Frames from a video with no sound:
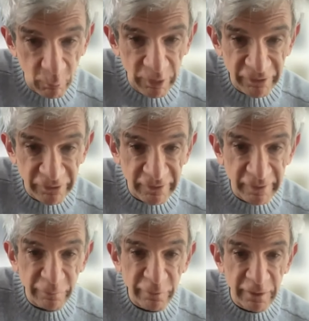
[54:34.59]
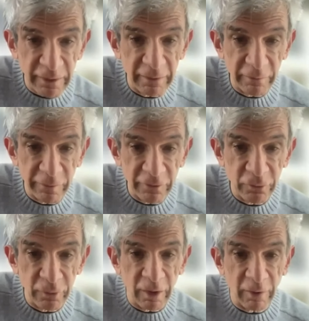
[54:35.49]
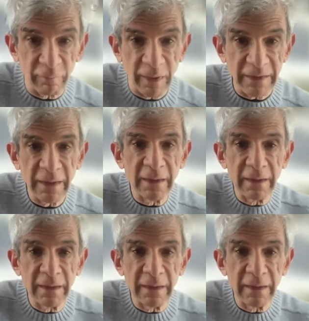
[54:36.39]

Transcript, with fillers: which is a different individual of my